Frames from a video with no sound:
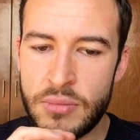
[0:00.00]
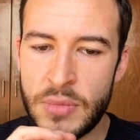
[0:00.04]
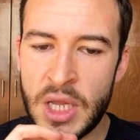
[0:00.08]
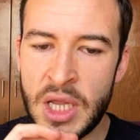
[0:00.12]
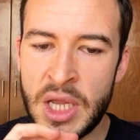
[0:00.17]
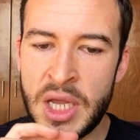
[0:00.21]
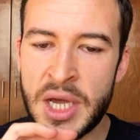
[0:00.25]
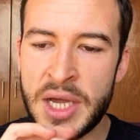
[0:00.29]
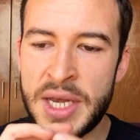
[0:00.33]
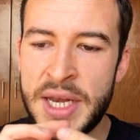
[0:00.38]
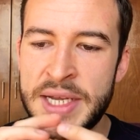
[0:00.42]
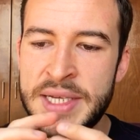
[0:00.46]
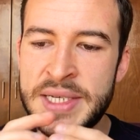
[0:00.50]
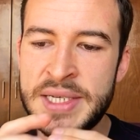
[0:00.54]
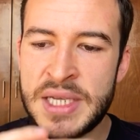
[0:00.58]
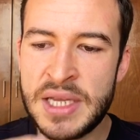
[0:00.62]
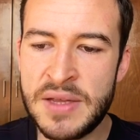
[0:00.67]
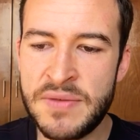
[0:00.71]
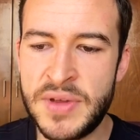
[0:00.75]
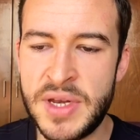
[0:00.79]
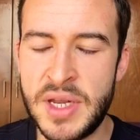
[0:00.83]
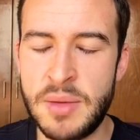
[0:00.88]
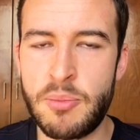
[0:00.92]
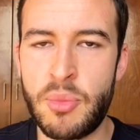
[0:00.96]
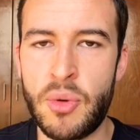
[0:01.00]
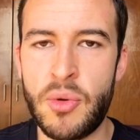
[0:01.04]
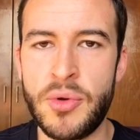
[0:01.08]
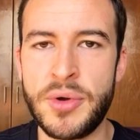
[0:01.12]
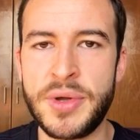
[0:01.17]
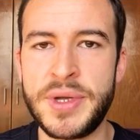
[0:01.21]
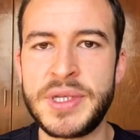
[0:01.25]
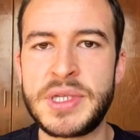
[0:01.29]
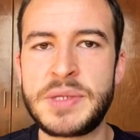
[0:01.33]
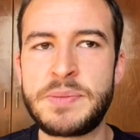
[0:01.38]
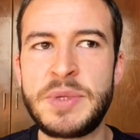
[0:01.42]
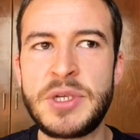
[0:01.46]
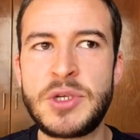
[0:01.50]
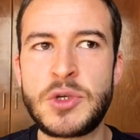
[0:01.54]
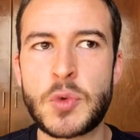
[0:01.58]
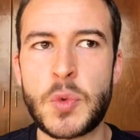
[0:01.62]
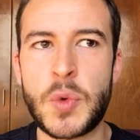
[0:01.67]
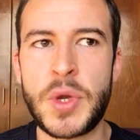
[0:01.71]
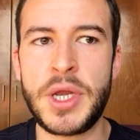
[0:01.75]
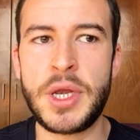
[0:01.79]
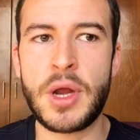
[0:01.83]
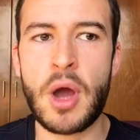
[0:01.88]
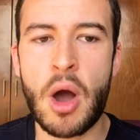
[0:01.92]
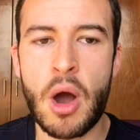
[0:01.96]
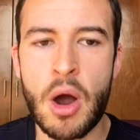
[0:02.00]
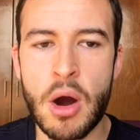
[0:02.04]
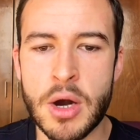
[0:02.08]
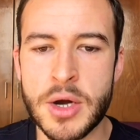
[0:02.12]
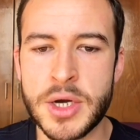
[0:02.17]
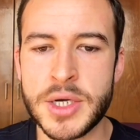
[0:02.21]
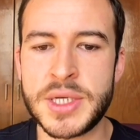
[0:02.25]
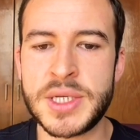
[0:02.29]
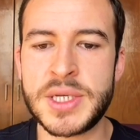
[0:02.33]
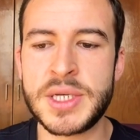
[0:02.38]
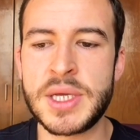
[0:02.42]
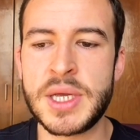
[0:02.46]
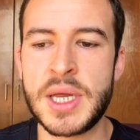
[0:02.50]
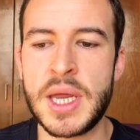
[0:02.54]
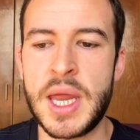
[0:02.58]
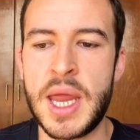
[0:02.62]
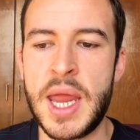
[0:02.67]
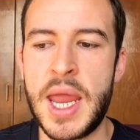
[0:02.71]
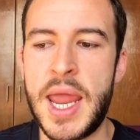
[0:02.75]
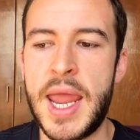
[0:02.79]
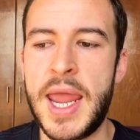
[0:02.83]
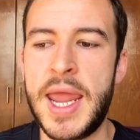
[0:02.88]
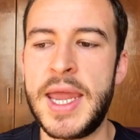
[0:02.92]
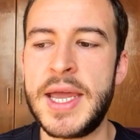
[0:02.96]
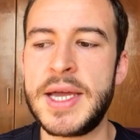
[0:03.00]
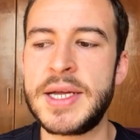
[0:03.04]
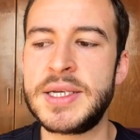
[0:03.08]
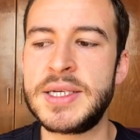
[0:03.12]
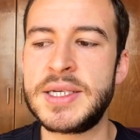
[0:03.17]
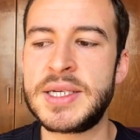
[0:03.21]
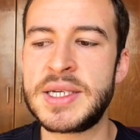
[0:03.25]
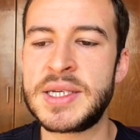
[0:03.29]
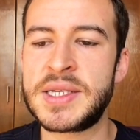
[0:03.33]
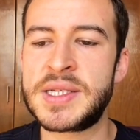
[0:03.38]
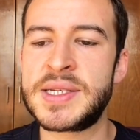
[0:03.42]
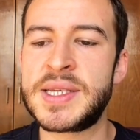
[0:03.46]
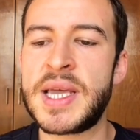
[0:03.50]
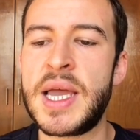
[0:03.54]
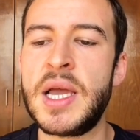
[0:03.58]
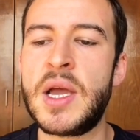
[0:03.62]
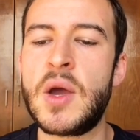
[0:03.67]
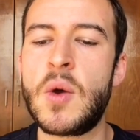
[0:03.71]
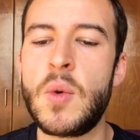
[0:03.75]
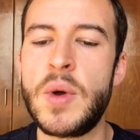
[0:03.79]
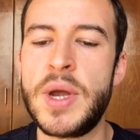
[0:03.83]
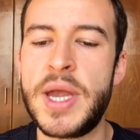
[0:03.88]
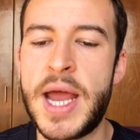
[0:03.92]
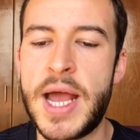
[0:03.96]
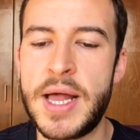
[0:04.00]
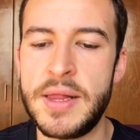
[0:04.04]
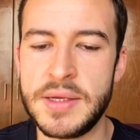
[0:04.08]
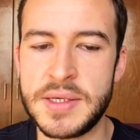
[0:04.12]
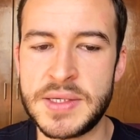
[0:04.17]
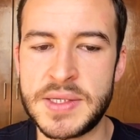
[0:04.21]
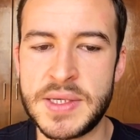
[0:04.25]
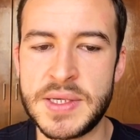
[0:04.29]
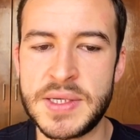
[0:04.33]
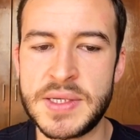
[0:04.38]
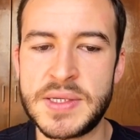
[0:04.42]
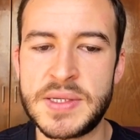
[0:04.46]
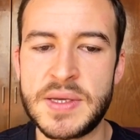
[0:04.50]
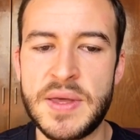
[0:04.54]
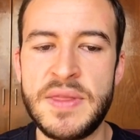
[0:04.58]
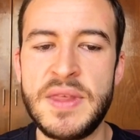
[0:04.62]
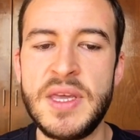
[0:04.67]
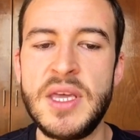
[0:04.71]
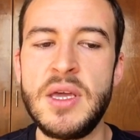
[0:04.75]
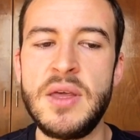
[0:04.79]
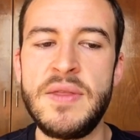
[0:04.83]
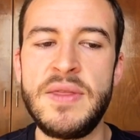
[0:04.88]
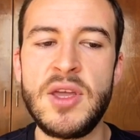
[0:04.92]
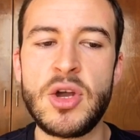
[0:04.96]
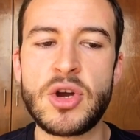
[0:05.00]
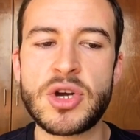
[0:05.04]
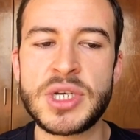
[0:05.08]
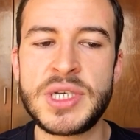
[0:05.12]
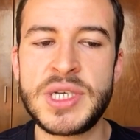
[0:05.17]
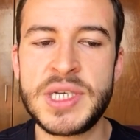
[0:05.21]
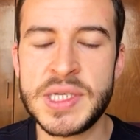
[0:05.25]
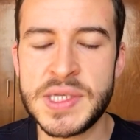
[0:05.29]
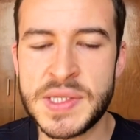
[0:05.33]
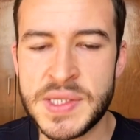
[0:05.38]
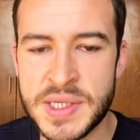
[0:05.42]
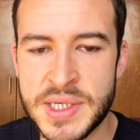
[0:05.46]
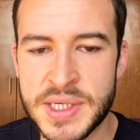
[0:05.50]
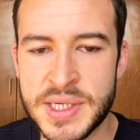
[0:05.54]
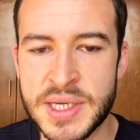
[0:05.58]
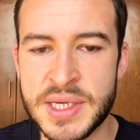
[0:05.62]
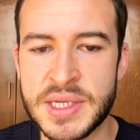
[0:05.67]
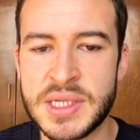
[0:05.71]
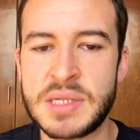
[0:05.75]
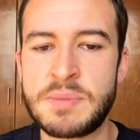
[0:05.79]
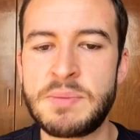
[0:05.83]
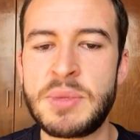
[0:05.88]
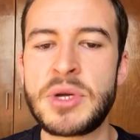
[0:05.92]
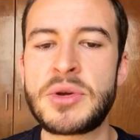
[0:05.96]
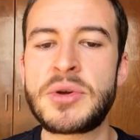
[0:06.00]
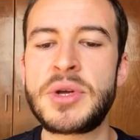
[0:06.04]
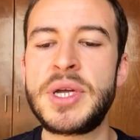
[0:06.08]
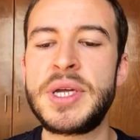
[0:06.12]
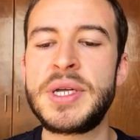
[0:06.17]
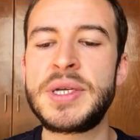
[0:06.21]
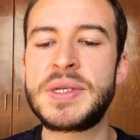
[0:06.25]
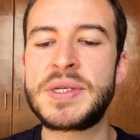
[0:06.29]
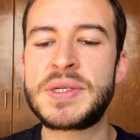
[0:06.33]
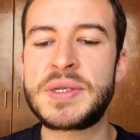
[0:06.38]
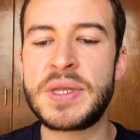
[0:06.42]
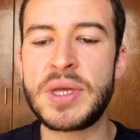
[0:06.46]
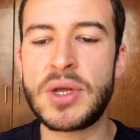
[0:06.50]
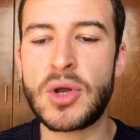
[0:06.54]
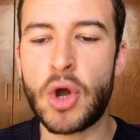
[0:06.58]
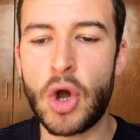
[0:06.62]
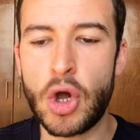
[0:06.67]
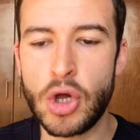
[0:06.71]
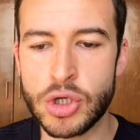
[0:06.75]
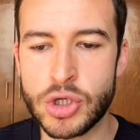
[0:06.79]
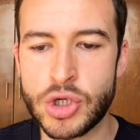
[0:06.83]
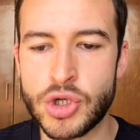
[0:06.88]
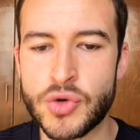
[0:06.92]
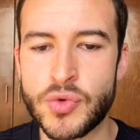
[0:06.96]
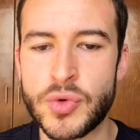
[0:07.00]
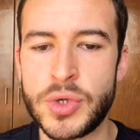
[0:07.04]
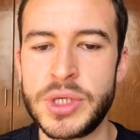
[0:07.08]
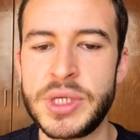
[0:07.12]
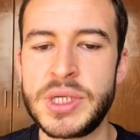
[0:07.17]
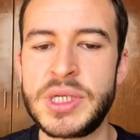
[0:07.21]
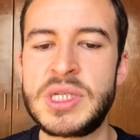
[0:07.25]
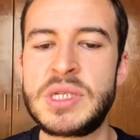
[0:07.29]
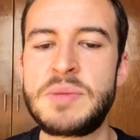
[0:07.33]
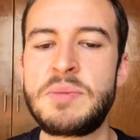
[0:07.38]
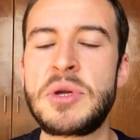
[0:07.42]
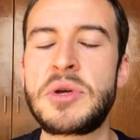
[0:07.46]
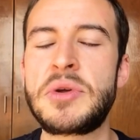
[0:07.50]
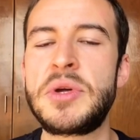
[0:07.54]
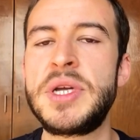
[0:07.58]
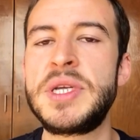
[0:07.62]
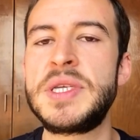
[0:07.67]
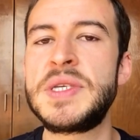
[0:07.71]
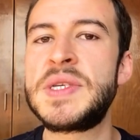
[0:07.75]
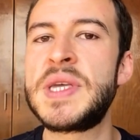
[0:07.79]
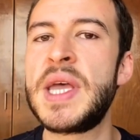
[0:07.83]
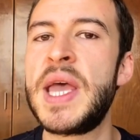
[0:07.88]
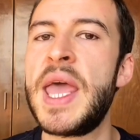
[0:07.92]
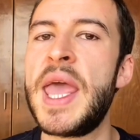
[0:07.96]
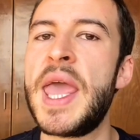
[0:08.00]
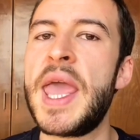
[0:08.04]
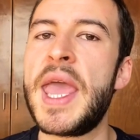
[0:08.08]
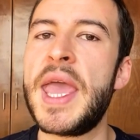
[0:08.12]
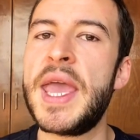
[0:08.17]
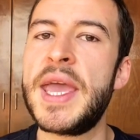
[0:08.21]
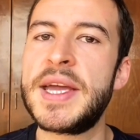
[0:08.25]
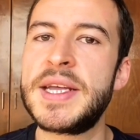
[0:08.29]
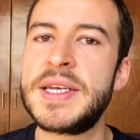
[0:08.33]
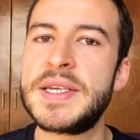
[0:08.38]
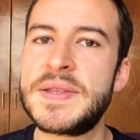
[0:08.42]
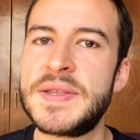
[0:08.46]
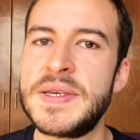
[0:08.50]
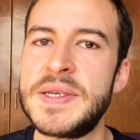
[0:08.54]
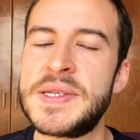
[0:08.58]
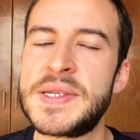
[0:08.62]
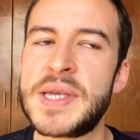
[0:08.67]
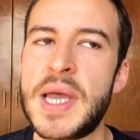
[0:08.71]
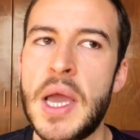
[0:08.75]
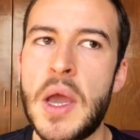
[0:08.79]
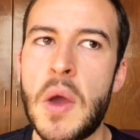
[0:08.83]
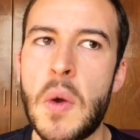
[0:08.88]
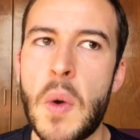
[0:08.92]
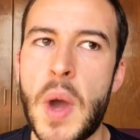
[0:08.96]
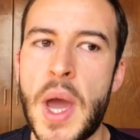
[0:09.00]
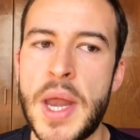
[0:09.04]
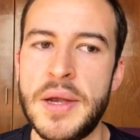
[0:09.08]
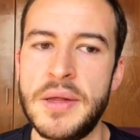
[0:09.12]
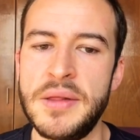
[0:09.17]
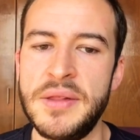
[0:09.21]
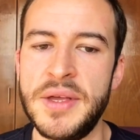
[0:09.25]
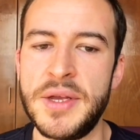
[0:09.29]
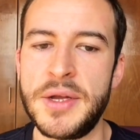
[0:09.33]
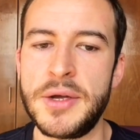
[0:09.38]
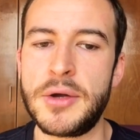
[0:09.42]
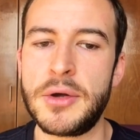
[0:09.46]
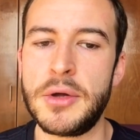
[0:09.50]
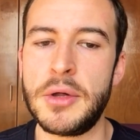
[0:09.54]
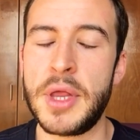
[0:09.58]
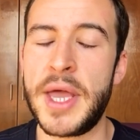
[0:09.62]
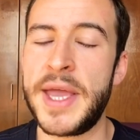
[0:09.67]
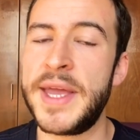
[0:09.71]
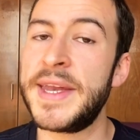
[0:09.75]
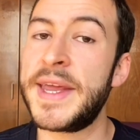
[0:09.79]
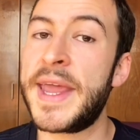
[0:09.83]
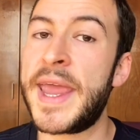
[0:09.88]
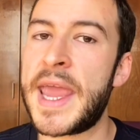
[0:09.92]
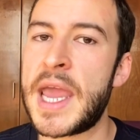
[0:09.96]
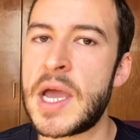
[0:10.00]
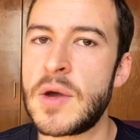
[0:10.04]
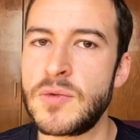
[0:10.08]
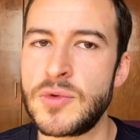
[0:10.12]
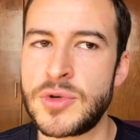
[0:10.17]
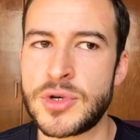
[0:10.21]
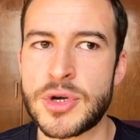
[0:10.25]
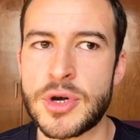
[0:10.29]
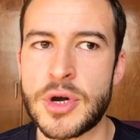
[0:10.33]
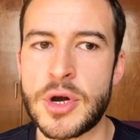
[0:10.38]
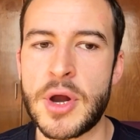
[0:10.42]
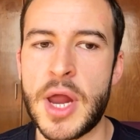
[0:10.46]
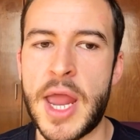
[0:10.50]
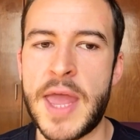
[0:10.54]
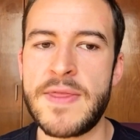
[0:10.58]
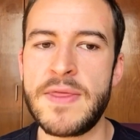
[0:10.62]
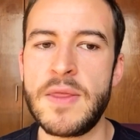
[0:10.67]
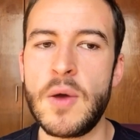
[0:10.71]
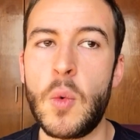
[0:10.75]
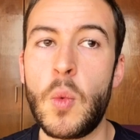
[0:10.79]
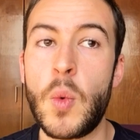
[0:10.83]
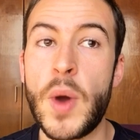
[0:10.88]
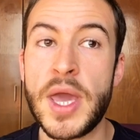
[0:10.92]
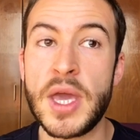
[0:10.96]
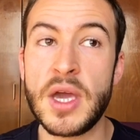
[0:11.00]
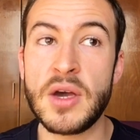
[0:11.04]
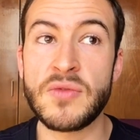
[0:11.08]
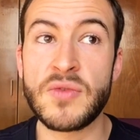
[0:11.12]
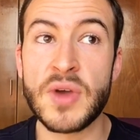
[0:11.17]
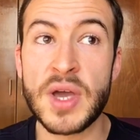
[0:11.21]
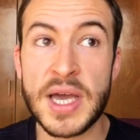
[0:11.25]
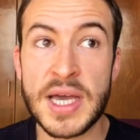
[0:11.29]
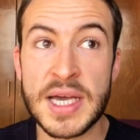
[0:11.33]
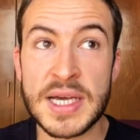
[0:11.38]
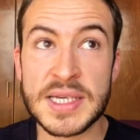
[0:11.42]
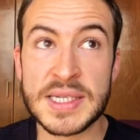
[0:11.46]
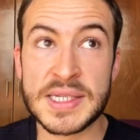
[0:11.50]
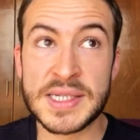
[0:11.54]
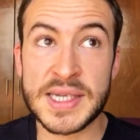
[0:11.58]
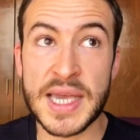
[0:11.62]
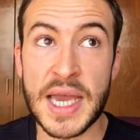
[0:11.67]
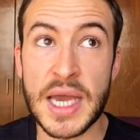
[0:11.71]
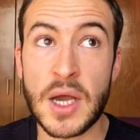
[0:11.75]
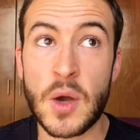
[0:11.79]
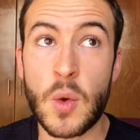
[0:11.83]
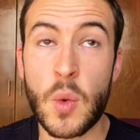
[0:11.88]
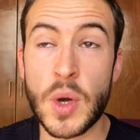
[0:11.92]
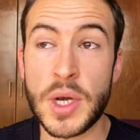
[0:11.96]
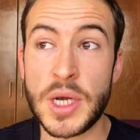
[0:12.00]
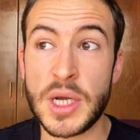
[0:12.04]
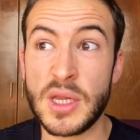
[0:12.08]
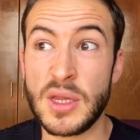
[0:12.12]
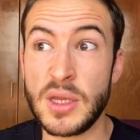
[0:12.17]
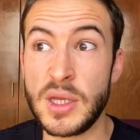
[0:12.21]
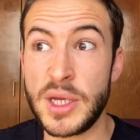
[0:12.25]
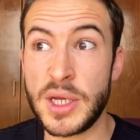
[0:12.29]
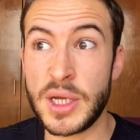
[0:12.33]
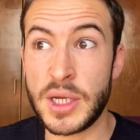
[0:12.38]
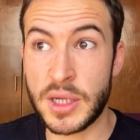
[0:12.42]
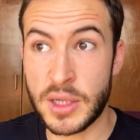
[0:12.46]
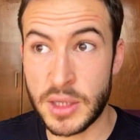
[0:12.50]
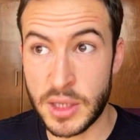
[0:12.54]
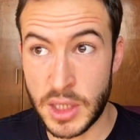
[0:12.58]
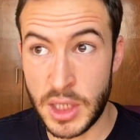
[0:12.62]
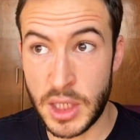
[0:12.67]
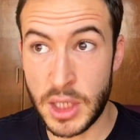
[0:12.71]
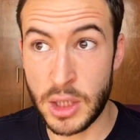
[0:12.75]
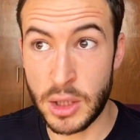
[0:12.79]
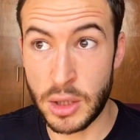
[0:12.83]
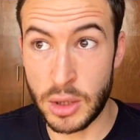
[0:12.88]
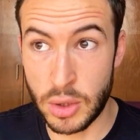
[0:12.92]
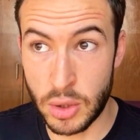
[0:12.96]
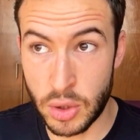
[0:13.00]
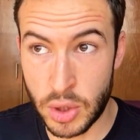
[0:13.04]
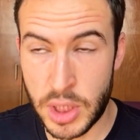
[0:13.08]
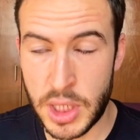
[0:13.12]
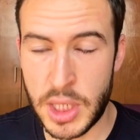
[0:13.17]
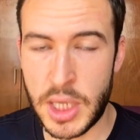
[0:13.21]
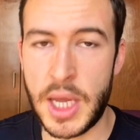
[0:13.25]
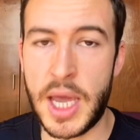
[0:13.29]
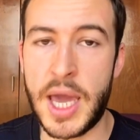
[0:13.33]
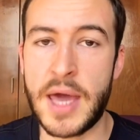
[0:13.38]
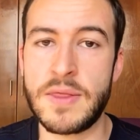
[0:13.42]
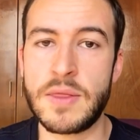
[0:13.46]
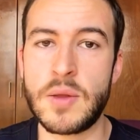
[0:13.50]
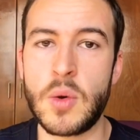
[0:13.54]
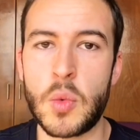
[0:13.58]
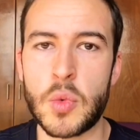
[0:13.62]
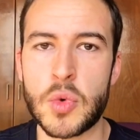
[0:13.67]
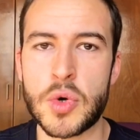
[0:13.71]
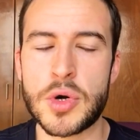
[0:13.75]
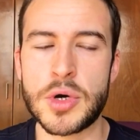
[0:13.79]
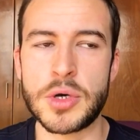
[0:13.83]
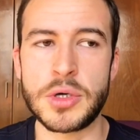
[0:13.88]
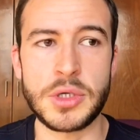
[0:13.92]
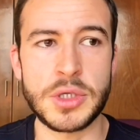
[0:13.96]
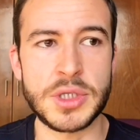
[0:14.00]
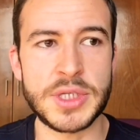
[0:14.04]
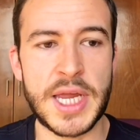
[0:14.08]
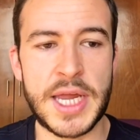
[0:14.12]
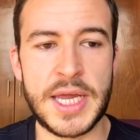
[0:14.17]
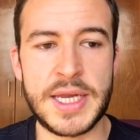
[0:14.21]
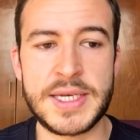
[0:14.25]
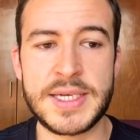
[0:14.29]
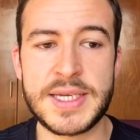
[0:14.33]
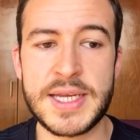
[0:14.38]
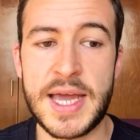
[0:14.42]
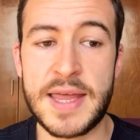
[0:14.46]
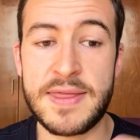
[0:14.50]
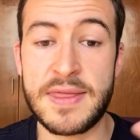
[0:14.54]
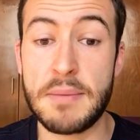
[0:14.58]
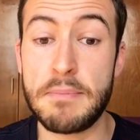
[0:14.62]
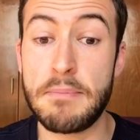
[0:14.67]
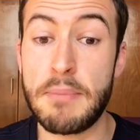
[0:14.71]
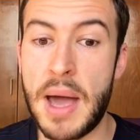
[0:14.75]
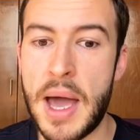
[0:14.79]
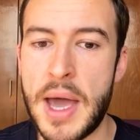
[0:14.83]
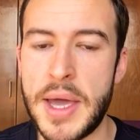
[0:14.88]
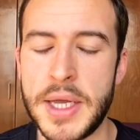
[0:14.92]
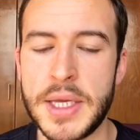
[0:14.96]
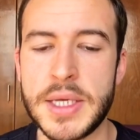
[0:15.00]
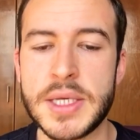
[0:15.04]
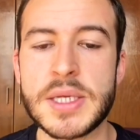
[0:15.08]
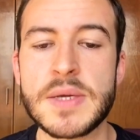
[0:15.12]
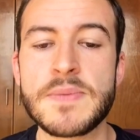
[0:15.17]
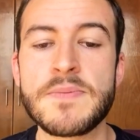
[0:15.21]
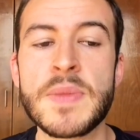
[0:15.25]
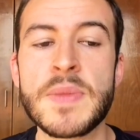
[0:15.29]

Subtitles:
connectivity points between art and psychoanalysis, the artistic experience, the cultural experience, and the psychoanalytical encounter and the way of psychoanalytically looking at the world and at the mind.